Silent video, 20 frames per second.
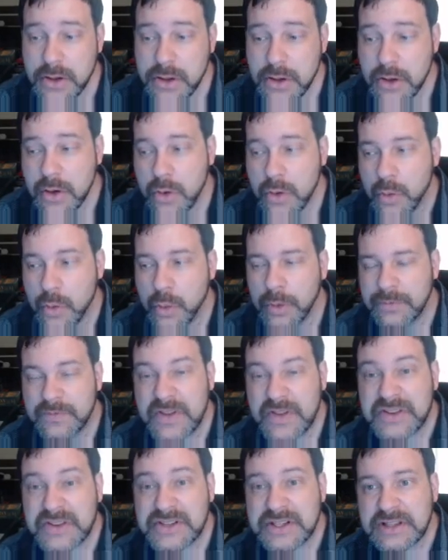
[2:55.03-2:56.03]
or
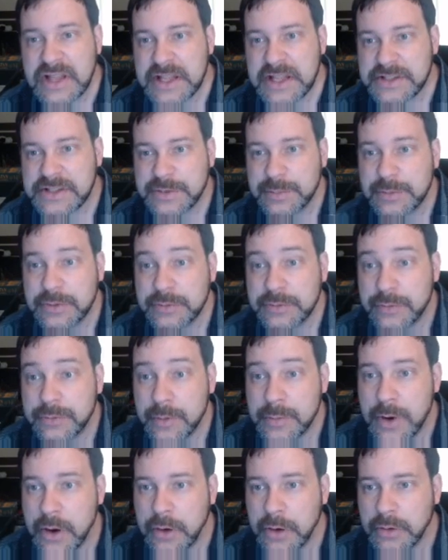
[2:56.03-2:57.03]
fetching land something from
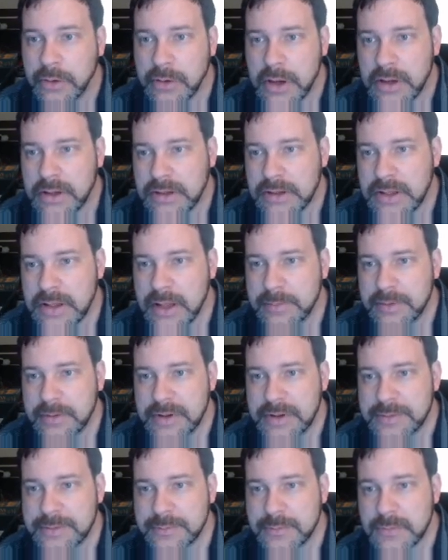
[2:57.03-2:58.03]
our
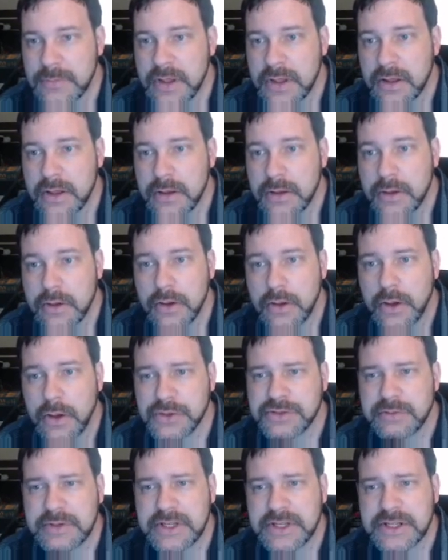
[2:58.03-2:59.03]
library. Also
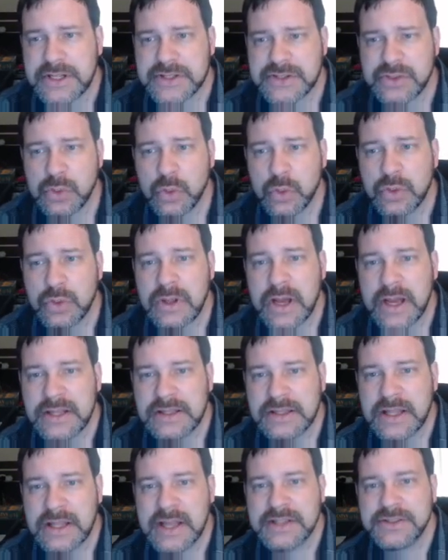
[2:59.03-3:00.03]
running a Soul Guide
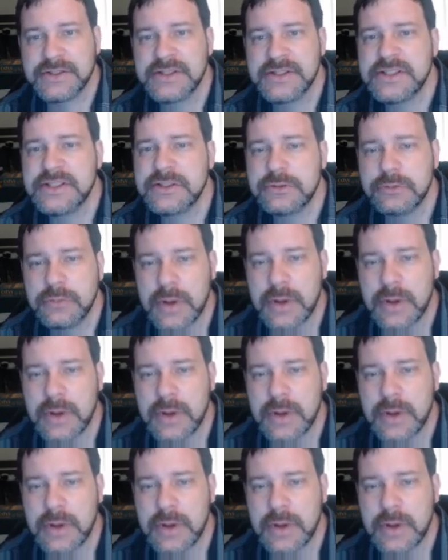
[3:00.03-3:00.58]
Lantern to